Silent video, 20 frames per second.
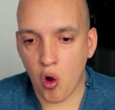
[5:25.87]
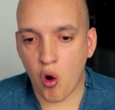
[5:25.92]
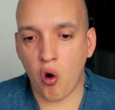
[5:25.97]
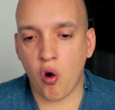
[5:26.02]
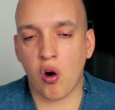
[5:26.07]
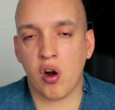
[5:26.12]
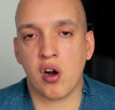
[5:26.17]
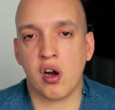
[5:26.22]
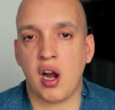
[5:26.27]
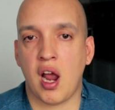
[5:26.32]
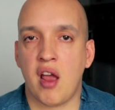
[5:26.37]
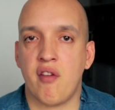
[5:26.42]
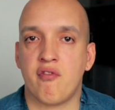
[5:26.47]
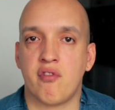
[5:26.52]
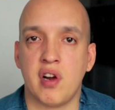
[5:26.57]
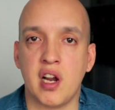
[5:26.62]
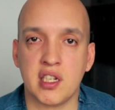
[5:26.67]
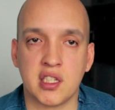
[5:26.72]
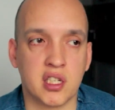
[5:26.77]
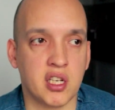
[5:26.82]
or I've
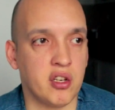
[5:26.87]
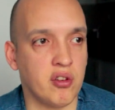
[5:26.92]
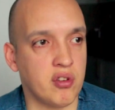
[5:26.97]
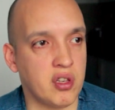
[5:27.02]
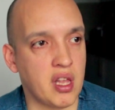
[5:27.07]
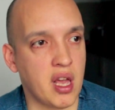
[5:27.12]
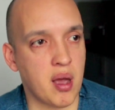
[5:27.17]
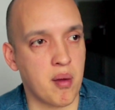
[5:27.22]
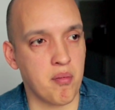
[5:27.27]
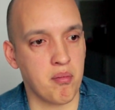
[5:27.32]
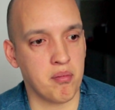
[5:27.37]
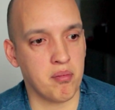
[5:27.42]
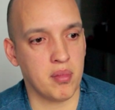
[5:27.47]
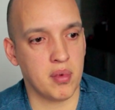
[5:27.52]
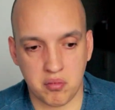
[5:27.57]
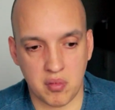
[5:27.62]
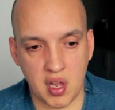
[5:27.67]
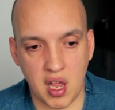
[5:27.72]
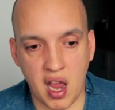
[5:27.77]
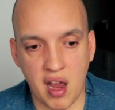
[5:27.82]
rescued them,
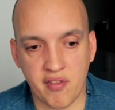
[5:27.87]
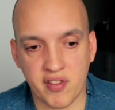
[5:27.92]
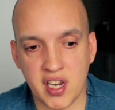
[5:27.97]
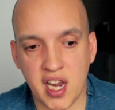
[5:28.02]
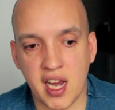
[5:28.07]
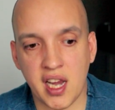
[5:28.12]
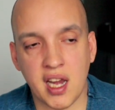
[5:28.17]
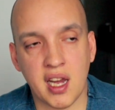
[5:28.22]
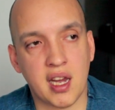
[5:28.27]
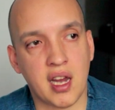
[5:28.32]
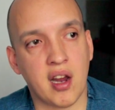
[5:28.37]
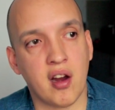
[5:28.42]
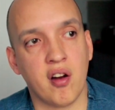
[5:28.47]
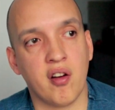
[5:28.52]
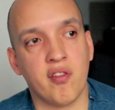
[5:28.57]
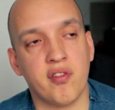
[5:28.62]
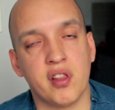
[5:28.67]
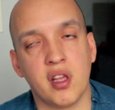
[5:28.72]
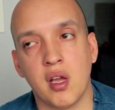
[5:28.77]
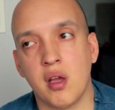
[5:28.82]
I've taken
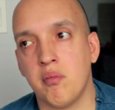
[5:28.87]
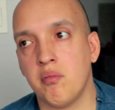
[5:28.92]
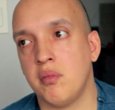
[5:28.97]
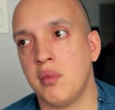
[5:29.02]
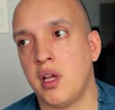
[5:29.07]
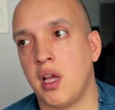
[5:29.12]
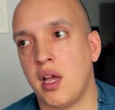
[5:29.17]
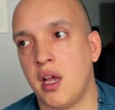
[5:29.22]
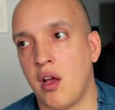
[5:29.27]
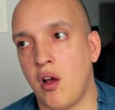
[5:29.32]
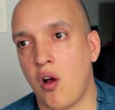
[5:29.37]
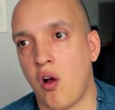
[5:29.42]
care of them.